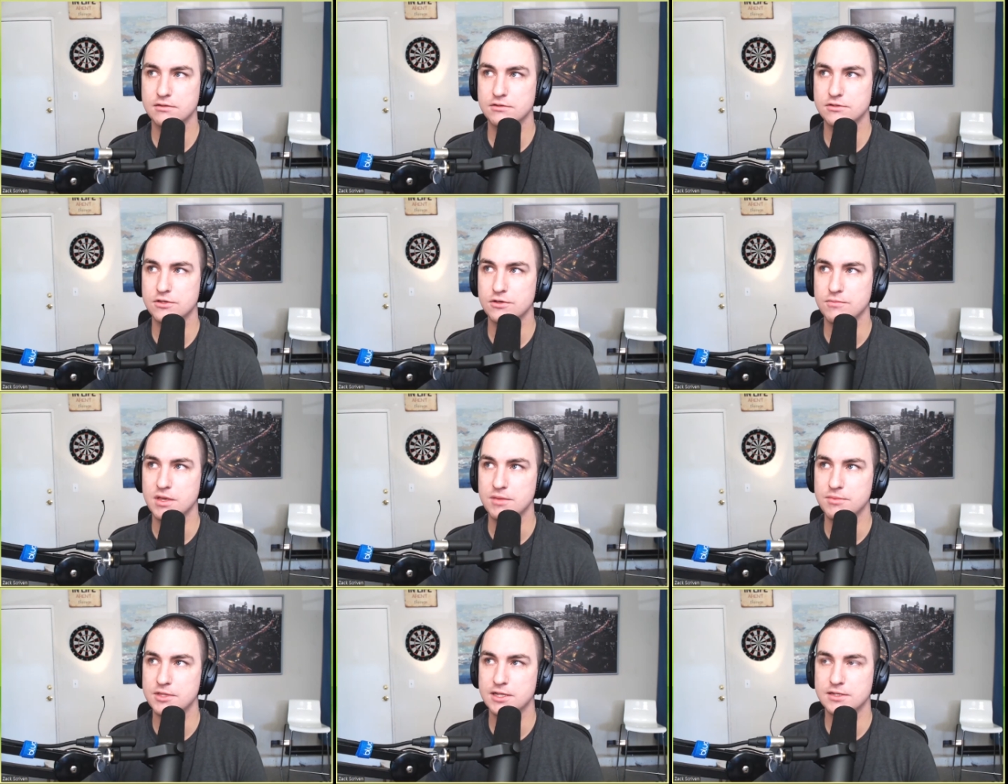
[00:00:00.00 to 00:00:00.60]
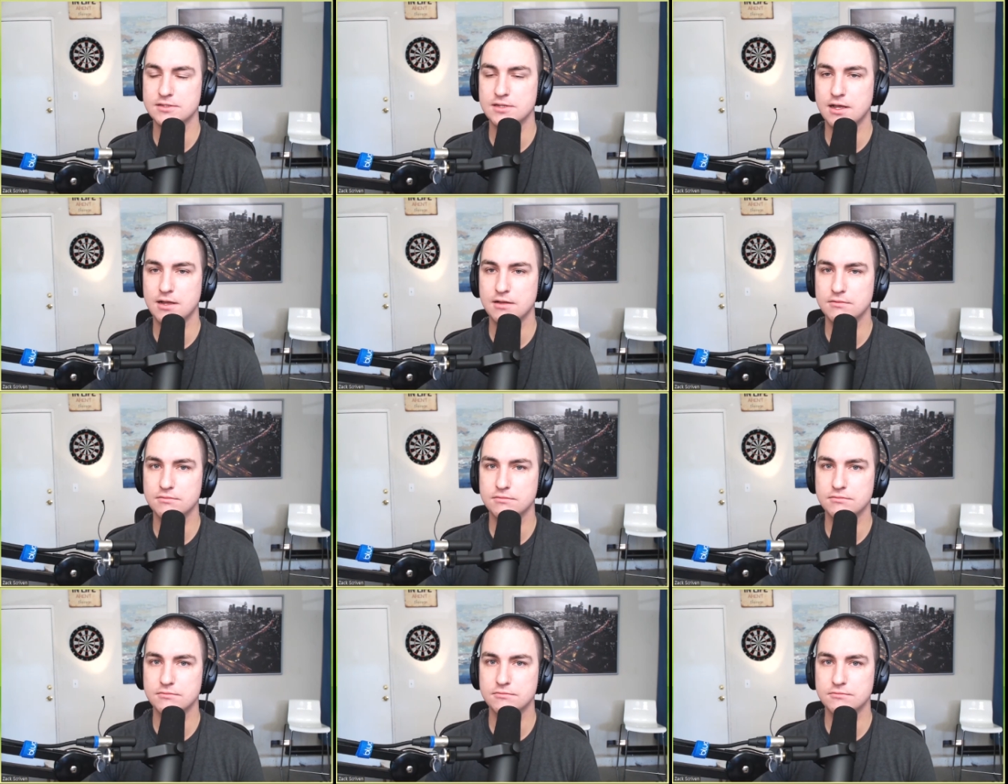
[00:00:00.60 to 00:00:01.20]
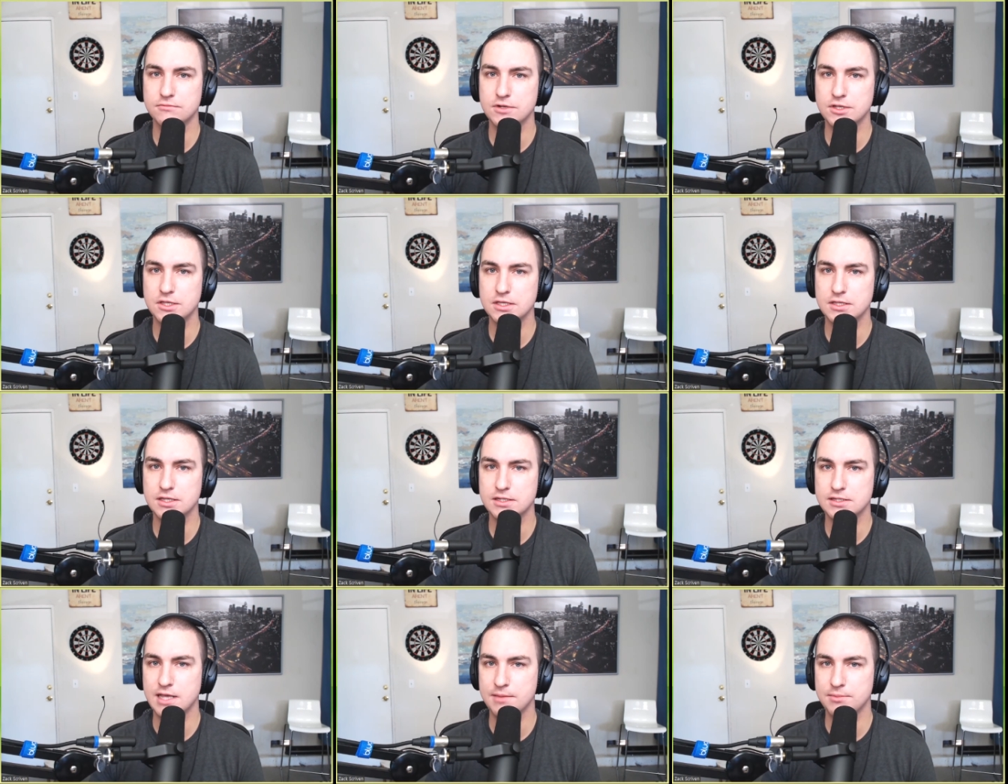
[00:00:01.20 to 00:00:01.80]
So maybe that's not really
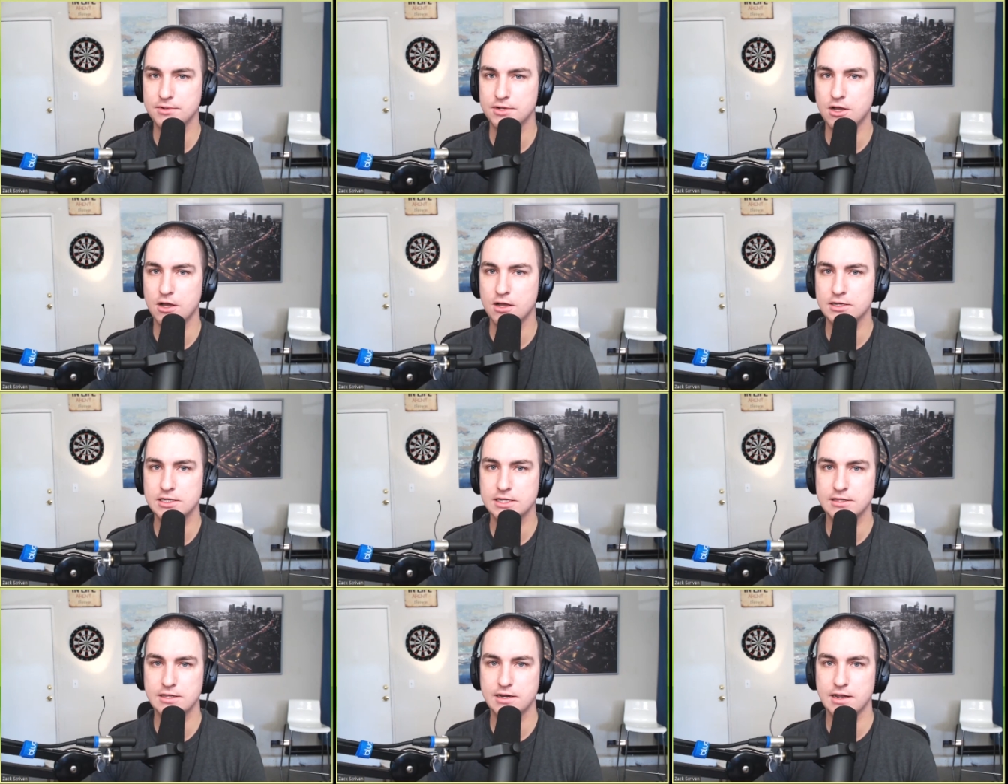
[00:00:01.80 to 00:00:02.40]
the type of content